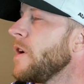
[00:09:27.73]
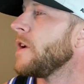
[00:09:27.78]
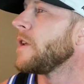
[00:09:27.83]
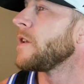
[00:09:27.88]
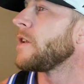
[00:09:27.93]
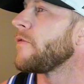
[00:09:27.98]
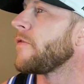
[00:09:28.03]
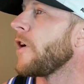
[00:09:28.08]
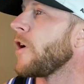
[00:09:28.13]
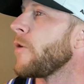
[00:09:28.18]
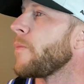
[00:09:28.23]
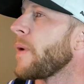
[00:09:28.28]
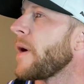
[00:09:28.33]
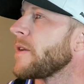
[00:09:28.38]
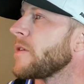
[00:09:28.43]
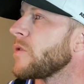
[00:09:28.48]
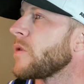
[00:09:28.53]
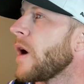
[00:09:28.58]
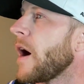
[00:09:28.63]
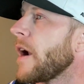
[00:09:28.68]
Developed by
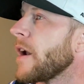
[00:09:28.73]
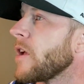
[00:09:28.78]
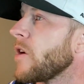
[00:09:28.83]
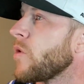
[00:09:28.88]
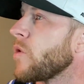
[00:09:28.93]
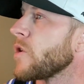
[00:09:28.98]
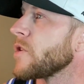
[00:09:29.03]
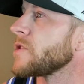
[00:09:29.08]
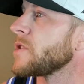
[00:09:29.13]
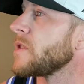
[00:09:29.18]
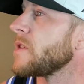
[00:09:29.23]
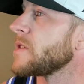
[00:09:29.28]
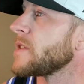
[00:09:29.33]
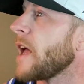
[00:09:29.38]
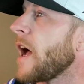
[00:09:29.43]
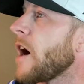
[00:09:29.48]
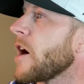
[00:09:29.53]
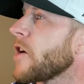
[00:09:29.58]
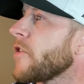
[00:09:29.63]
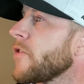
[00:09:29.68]
Ducati Corsa, this
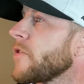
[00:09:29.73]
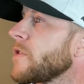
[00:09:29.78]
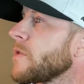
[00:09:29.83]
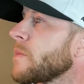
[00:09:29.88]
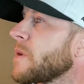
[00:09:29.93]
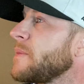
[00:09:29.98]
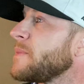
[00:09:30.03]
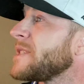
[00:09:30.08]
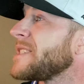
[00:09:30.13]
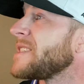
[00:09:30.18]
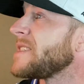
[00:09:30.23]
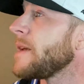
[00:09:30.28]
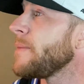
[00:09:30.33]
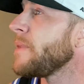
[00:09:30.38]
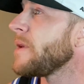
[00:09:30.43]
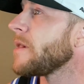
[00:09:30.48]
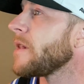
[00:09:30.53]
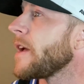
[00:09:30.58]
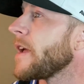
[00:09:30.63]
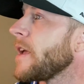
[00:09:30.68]
algorithm can
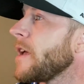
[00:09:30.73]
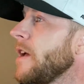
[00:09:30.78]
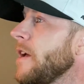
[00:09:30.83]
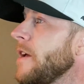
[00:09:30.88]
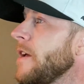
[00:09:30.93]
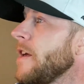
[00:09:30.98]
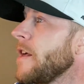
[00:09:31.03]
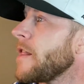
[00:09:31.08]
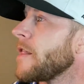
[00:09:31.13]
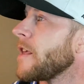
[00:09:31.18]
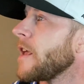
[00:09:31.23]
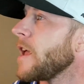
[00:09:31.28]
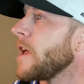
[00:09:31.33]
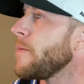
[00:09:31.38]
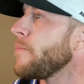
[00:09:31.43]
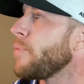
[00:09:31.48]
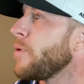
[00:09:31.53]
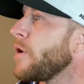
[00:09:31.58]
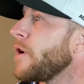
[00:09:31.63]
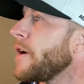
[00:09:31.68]
simulate the
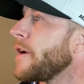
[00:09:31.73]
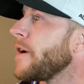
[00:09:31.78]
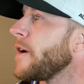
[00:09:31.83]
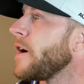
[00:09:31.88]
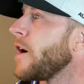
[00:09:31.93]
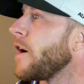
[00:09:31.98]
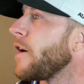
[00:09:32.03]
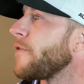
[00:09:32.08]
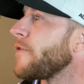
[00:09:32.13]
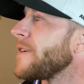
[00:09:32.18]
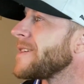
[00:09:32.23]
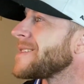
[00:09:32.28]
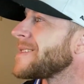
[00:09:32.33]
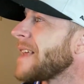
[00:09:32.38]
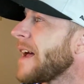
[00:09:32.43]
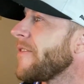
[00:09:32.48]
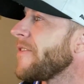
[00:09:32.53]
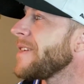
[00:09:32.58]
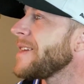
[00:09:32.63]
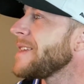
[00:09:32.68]
input of
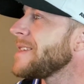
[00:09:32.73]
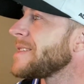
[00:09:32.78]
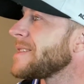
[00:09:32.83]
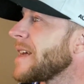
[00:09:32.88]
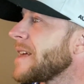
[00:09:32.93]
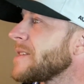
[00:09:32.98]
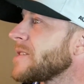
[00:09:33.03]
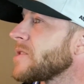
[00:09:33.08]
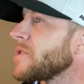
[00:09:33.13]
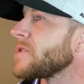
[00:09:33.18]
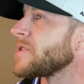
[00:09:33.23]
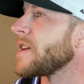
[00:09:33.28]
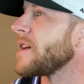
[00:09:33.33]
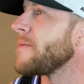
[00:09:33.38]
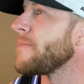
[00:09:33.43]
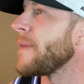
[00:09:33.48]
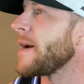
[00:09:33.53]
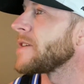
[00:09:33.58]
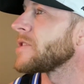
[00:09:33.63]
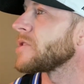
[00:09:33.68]
70 sensors
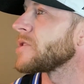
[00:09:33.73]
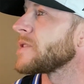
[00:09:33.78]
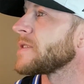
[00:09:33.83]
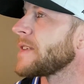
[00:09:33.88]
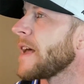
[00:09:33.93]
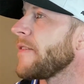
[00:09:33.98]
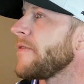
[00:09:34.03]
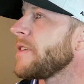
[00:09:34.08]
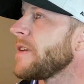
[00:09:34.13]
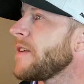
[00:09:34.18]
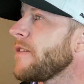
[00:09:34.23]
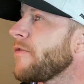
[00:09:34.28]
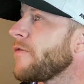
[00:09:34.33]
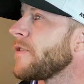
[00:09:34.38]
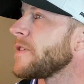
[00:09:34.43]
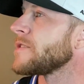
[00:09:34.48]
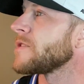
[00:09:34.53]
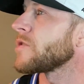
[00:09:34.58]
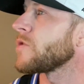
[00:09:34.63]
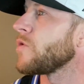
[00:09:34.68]
and measure 70
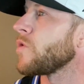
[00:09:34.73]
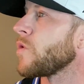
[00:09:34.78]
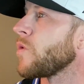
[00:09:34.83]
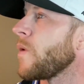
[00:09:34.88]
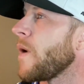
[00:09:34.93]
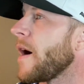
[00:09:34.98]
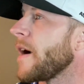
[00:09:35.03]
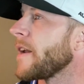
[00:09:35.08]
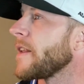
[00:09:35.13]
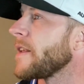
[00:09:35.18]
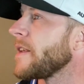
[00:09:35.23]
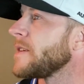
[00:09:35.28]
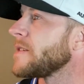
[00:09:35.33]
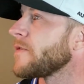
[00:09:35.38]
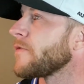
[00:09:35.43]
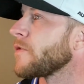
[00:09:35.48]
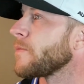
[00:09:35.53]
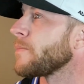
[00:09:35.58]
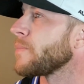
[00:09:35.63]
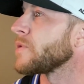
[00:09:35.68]
physical quantities
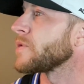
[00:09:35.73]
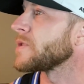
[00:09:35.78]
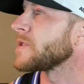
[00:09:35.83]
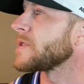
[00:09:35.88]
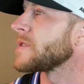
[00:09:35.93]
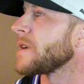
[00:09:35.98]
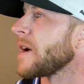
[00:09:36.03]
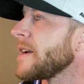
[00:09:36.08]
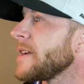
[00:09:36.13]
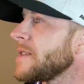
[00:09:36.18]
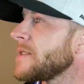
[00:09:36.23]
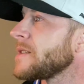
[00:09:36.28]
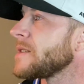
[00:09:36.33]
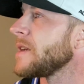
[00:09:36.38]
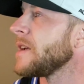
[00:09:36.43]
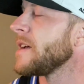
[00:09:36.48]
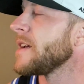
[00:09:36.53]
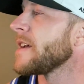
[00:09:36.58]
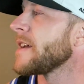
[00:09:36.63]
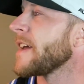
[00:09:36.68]
for precise
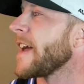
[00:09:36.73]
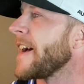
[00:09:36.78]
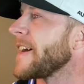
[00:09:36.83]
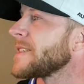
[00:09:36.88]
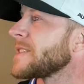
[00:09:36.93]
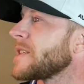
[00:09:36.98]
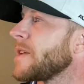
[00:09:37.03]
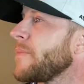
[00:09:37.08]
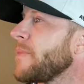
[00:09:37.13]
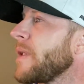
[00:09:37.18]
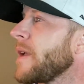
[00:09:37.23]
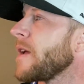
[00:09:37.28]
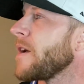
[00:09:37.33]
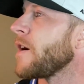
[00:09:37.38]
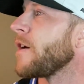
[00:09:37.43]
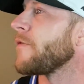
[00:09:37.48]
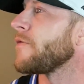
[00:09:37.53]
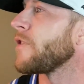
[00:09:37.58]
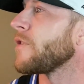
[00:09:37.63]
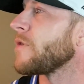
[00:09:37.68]
estimate
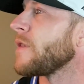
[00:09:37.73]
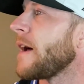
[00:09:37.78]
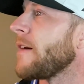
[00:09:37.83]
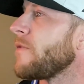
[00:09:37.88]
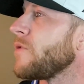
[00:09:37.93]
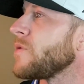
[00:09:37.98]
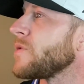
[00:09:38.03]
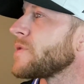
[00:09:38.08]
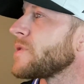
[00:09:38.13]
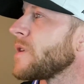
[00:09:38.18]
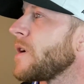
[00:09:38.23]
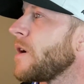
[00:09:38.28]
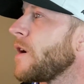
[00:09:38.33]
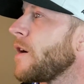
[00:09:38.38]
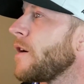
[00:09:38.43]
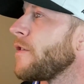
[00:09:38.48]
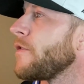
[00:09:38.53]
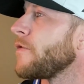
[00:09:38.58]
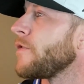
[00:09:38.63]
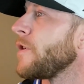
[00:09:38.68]
of the levels
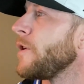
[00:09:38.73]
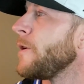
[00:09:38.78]
of